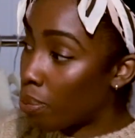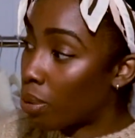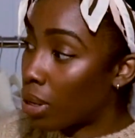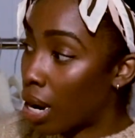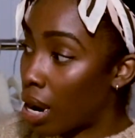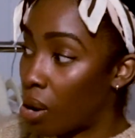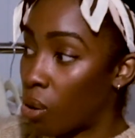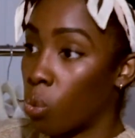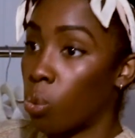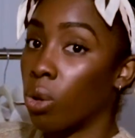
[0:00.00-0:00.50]
but
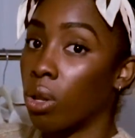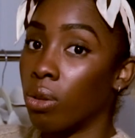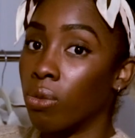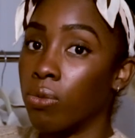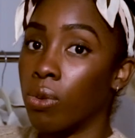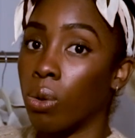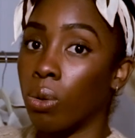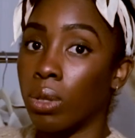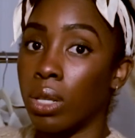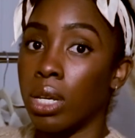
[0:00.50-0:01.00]
I will
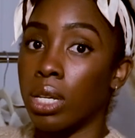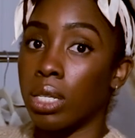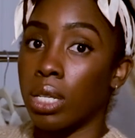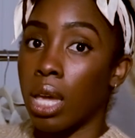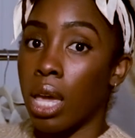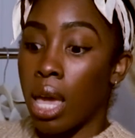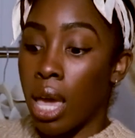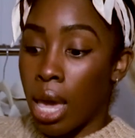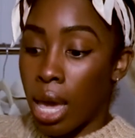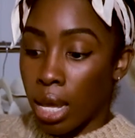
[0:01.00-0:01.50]
fold this
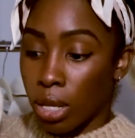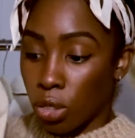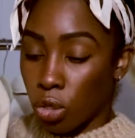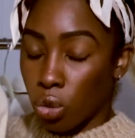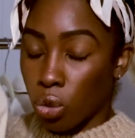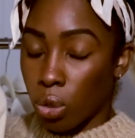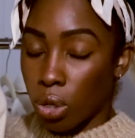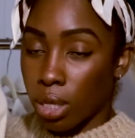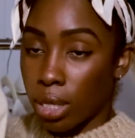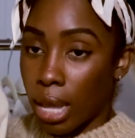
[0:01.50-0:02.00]
and store it